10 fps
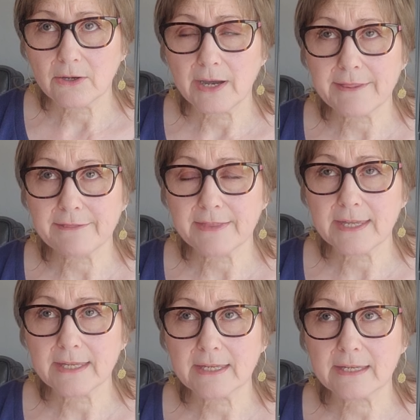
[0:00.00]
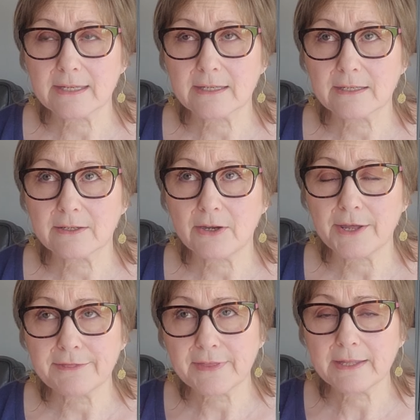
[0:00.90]
I think
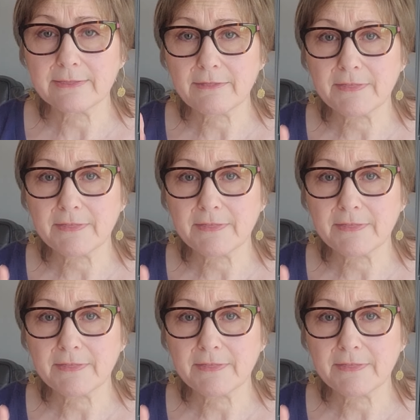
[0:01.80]
the